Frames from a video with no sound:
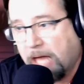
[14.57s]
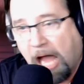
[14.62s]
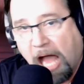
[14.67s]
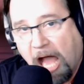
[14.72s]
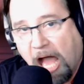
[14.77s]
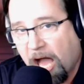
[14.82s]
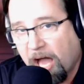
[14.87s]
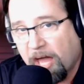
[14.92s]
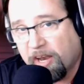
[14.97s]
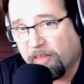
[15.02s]

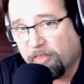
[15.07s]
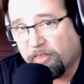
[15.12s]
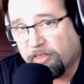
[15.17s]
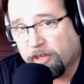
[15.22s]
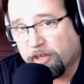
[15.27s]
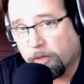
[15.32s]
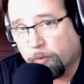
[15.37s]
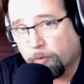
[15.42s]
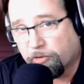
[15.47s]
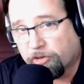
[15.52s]
I didn't
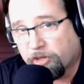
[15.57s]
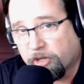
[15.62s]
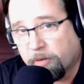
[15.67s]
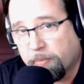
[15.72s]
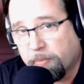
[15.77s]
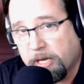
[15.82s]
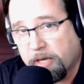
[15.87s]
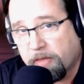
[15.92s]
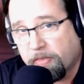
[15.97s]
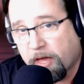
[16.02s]
think it was going to
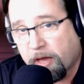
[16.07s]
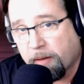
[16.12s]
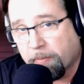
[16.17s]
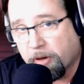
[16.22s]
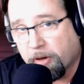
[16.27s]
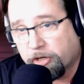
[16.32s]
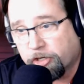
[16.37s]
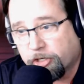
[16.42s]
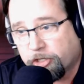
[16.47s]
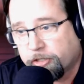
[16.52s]
make that
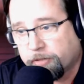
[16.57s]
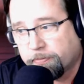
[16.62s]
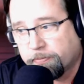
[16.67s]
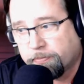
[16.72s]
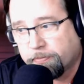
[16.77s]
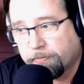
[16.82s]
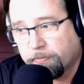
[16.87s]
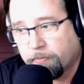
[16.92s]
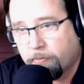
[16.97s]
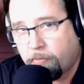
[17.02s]
much,
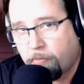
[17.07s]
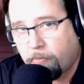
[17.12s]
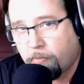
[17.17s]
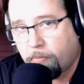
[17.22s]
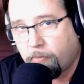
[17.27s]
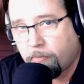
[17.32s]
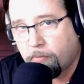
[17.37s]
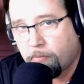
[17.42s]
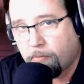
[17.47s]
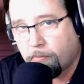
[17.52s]

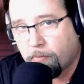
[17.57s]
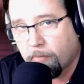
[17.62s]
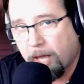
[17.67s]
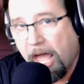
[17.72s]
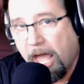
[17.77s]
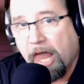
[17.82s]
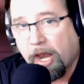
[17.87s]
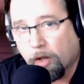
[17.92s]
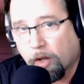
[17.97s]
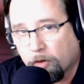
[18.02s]

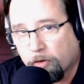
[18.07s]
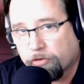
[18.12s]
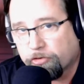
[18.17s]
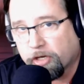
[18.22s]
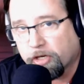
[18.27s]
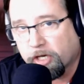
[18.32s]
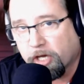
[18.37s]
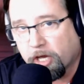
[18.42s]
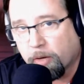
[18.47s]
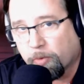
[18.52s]
and it looks
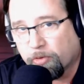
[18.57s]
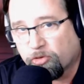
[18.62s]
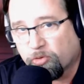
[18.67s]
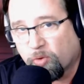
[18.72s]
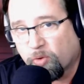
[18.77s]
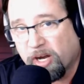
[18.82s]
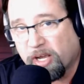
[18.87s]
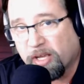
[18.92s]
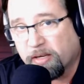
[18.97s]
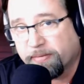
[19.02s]
like I was
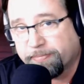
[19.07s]
right.